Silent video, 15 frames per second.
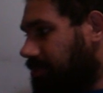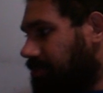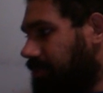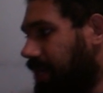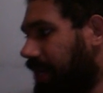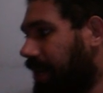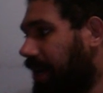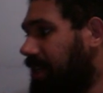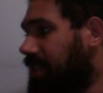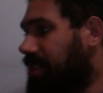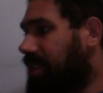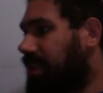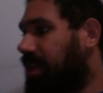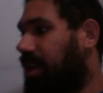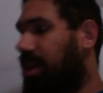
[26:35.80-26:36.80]
Because
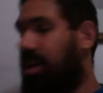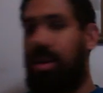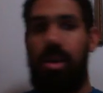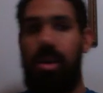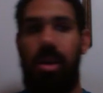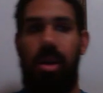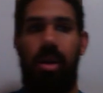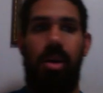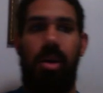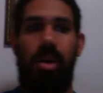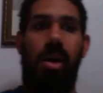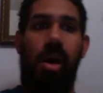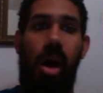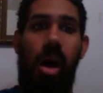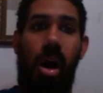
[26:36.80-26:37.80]

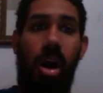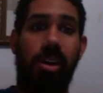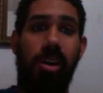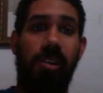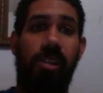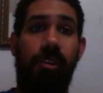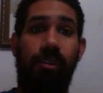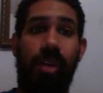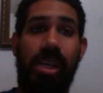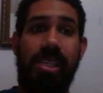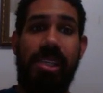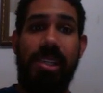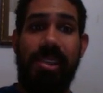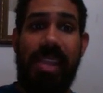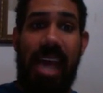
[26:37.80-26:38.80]
all of the
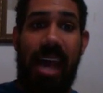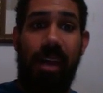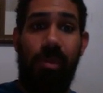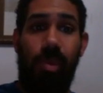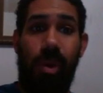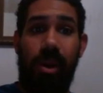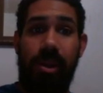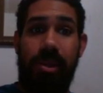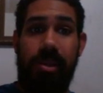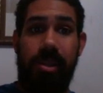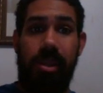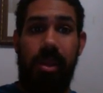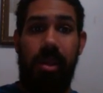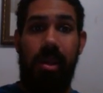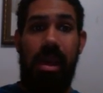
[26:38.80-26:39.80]
regions that would
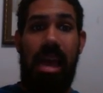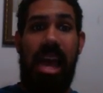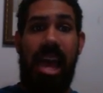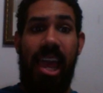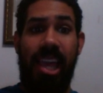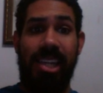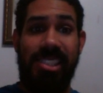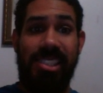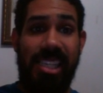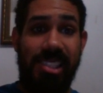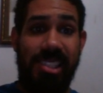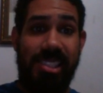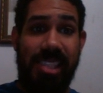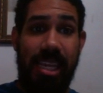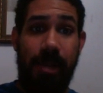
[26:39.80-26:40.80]

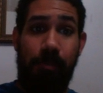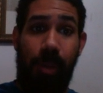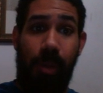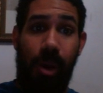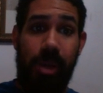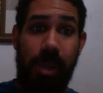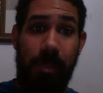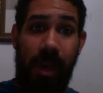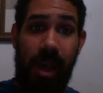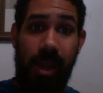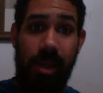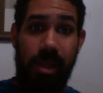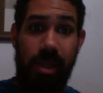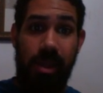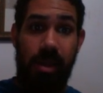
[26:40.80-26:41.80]
exist in
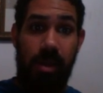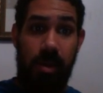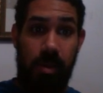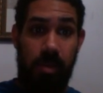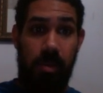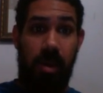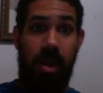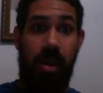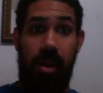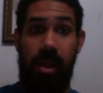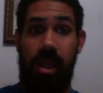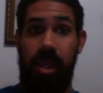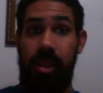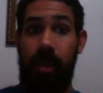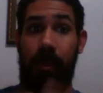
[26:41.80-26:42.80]
Pokemon,
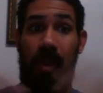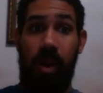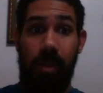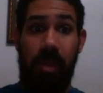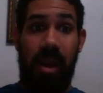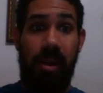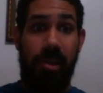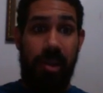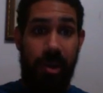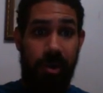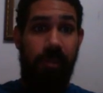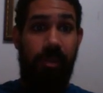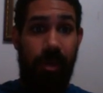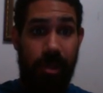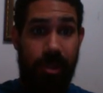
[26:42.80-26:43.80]
in the Pokemon
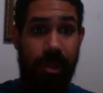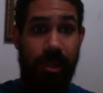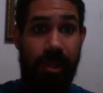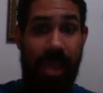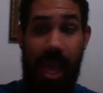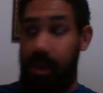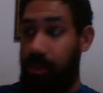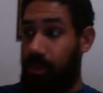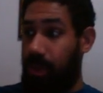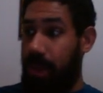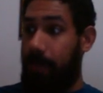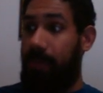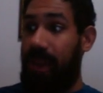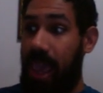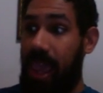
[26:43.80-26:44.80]
universes that we
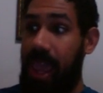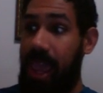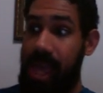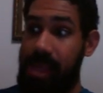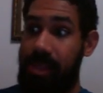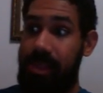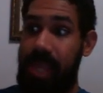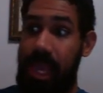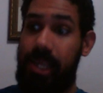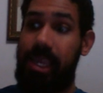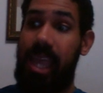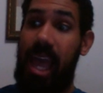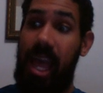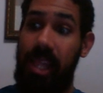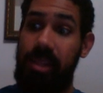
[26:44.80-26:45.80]
play as, like
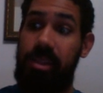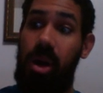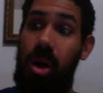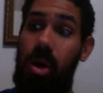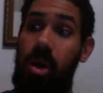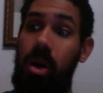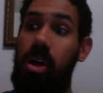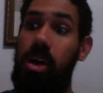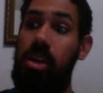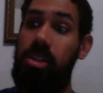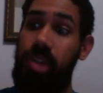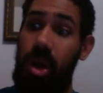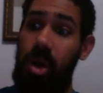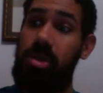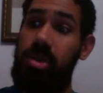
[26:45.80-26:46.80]
Kanto,
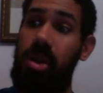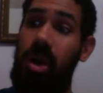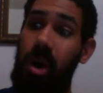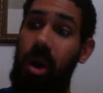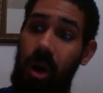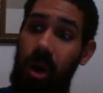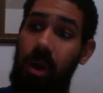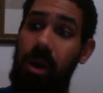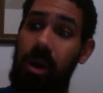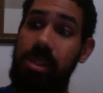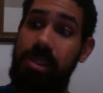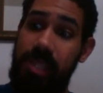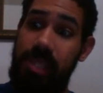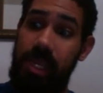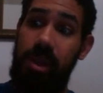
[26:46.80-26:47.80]
Johto, Hoenn,
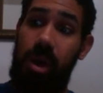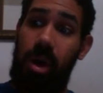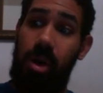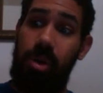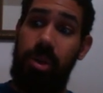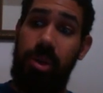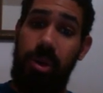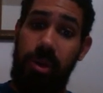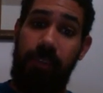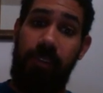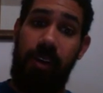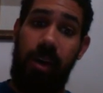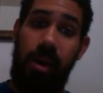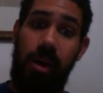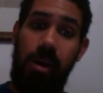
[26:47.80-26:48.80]
Sinnoh,
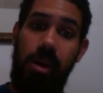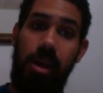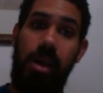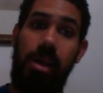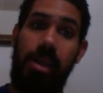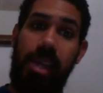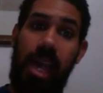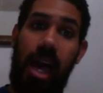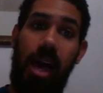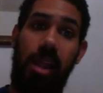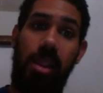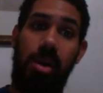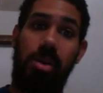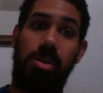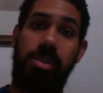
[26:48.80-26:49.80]
Unova,
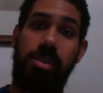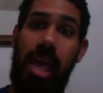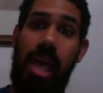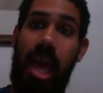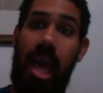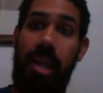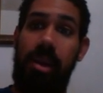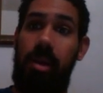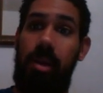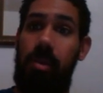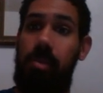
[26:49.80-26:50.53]
Kalos, and